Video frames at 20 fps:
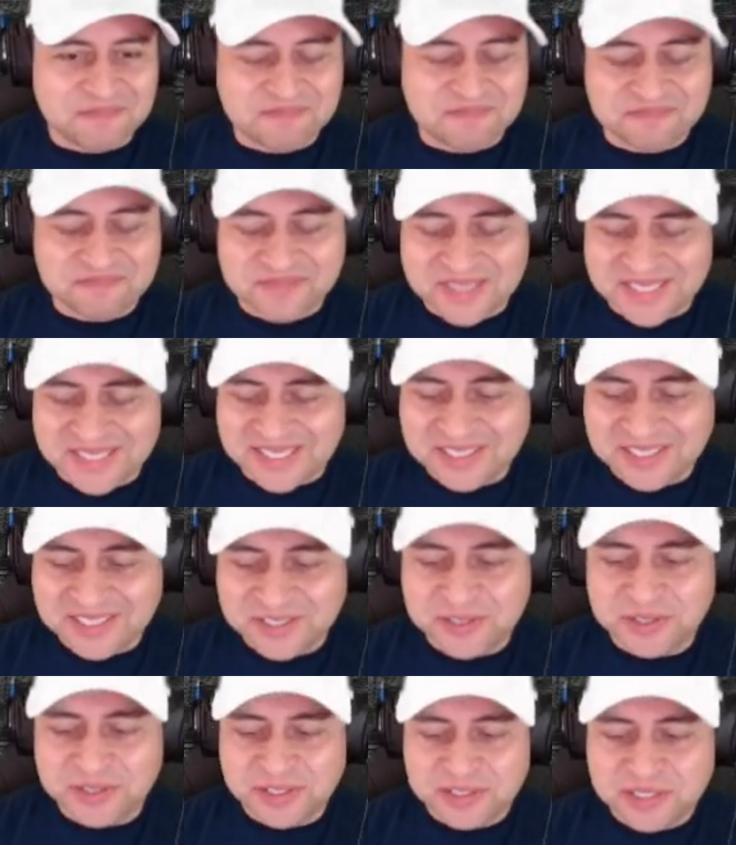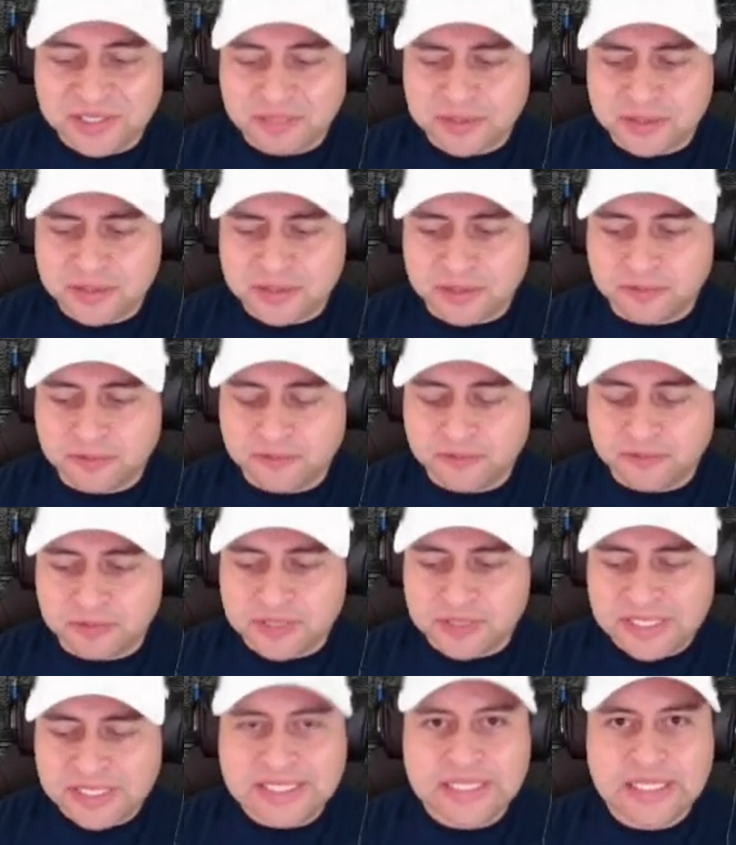this episode from
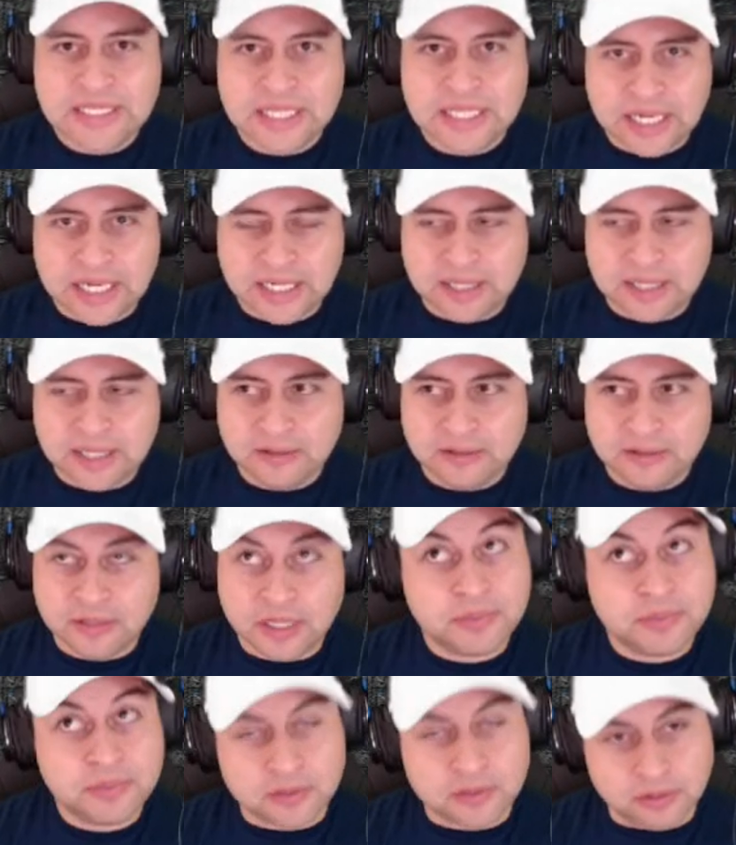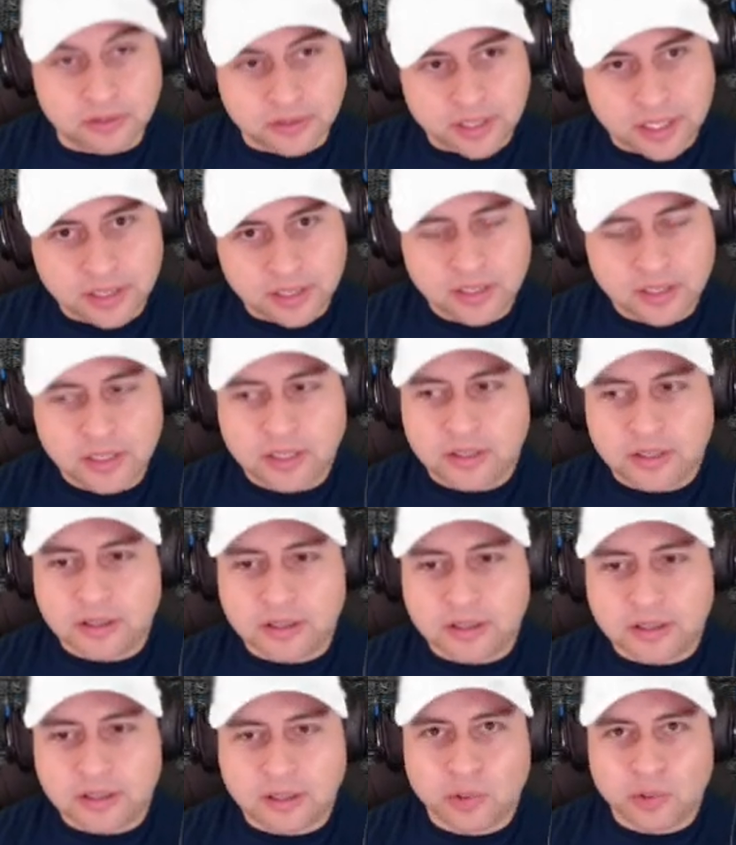season 9, episode 9, called
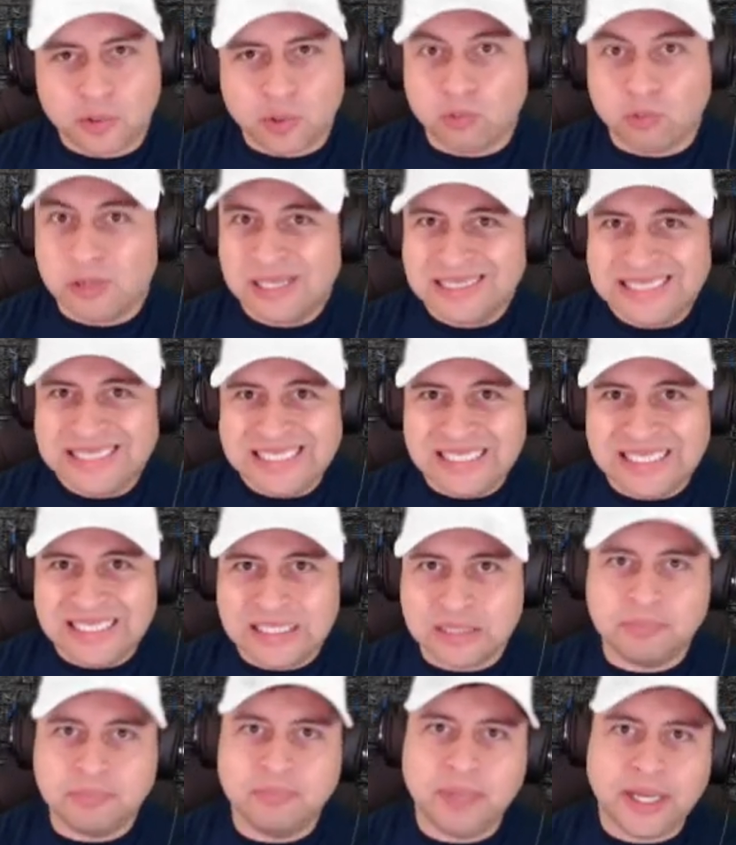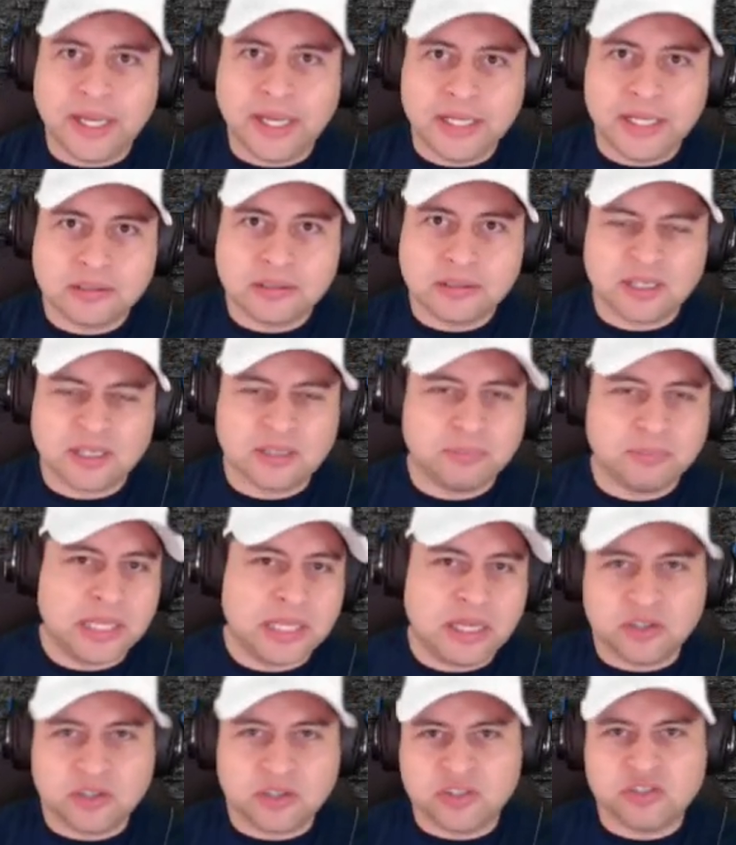Realty Bites, like a play on the
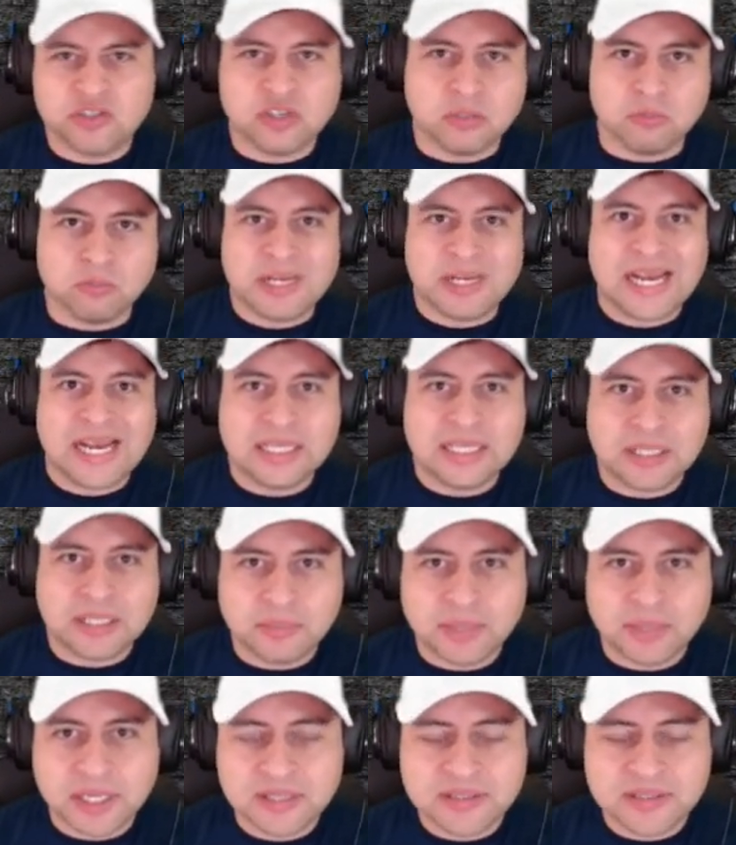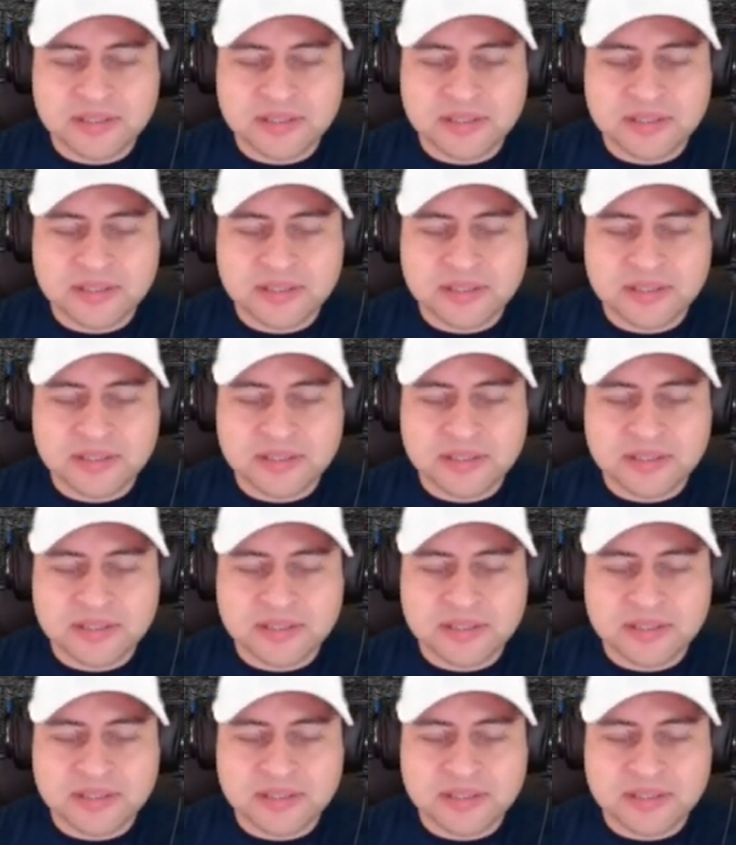term reality bites.